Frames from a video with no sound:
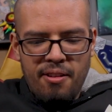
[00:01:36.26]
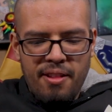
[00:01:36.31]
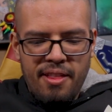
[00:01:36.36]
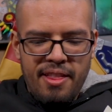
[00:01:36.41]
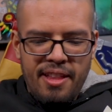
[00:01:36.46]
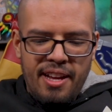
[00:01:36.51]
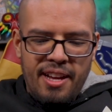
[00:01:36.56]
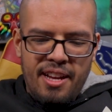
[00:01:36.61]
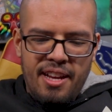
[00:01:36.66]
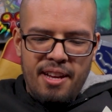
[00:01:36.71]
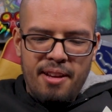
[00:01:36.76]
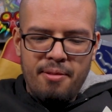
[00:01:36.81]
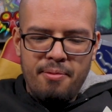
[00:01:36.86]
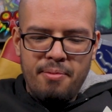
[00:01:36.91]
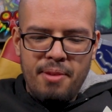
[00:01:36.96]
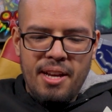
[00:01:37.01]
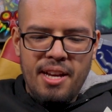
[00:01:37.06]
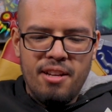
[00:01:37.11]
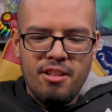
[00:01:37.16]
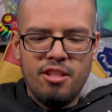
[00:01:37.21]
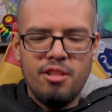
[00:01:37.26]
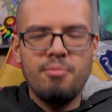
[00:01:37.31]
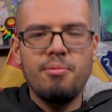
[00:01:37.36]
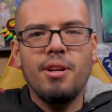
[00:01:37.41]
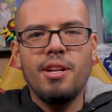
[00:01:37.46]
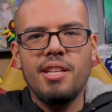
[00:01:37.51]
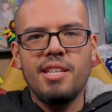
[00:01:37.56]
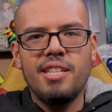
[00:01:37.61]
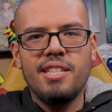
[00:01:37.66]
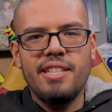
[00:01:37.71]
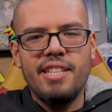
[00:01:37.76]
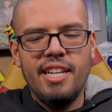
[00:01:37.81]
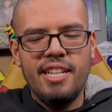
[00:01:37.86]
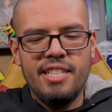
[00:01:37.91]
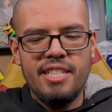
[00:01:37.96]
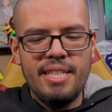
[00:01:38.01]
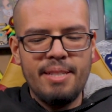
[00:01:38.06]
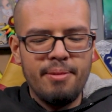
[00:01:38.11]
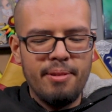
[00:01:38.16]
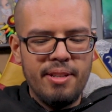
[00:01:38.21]
don't think, being how small this
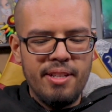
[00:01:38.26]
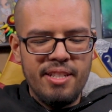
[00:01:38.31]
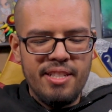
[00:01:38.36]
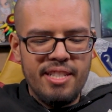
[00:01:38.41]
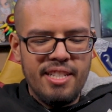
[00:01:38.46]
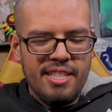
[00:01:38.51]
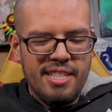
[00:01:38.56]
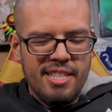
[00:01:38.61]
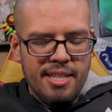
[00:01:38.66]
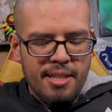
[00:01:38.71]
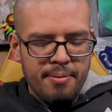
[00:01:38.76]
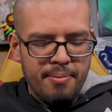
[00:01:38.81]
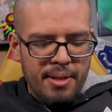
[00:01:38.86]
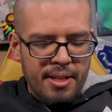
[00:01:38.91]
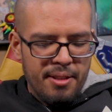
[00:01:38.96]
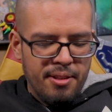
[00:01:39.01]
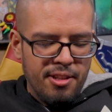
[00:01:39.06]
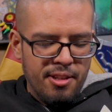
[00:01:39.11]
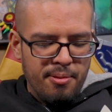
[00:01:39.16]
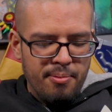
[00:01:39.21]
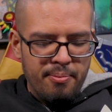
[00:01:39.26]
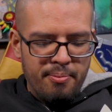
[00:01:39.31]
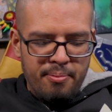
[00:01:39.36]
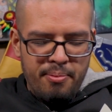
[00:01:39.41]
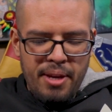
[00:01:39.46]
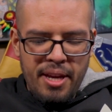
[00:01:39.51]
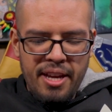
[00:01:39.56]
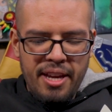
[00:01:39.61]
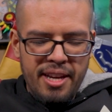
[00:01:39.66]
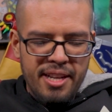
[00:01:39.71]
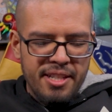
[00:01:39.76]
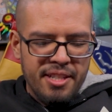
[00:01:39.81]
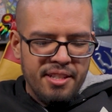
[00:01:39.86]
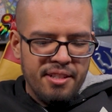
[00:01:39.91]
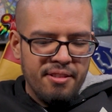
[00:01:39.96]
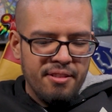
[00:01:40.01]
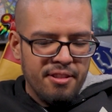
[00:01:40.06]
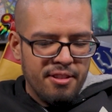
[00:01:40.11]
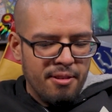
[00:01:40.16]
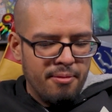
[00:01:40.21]
lightsaber is, it's gonna be a big
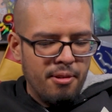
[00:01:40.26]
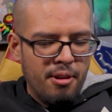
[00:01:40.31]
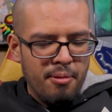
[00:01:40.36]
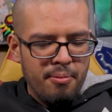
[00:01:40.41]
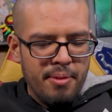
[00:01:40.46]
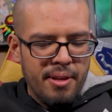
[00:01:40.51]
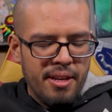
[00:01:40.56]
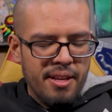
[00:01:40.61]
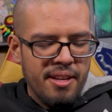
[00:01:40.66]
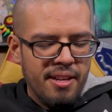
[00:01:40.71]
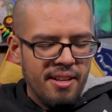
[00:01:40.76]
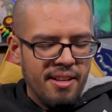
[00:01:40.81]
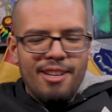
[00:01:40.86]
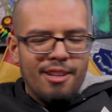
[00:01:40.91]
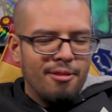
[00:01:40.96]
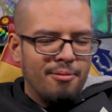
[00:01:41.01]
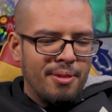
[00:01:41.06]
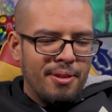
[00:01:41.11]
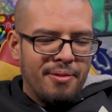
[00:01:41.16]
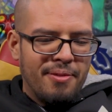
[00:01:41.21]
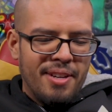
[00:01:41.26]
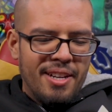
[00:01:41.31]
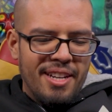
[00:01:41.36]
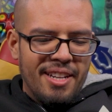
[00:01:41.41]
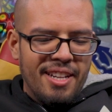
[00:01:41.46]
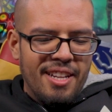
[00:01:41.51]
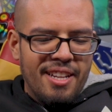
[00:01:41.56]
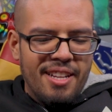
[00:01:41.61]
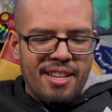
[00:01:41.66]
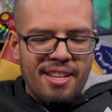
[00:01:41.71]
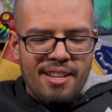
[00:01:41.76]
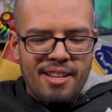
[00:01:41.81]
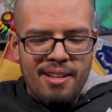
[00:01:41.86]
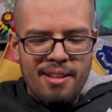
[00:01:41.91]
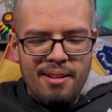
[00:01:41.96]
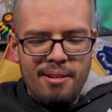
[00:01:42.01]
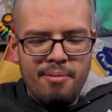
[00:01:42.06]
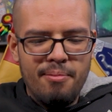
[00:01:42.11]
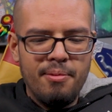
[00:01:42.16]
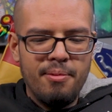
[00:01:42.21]
issue, so I'm hoping it'll be fine.
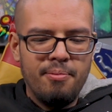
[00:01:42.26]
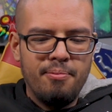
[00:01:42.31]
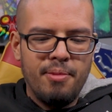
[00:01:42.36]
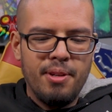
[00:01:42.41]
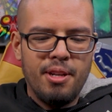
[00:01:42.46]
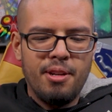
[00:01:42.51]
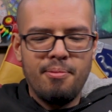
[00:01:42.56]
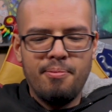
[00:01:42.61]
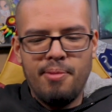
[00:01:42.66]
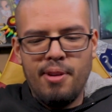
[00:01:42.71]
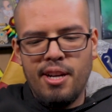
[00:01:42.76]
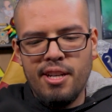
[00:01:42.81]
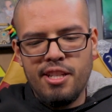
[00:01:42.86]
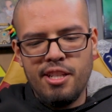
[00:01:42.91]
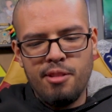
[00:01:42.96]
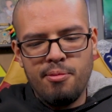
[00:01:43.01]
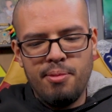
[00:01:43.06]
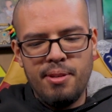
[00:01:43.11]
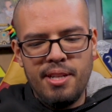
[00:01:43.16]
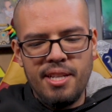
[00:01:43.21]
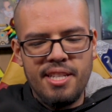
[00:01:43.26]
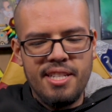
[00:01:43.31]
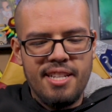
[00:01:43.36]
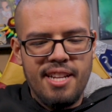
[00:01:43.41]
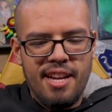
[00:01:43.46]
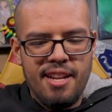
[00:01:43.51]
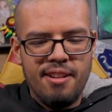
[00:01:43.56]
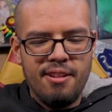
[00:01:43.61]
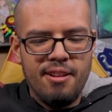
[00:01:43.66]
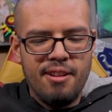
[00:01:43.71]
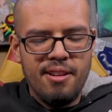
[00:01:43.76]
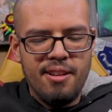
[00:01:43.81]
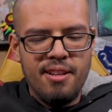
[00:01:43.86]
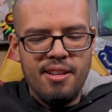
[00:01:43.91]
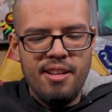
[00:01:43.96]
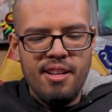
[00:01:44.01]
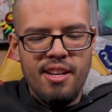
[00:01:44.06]
But your box is pretty standard.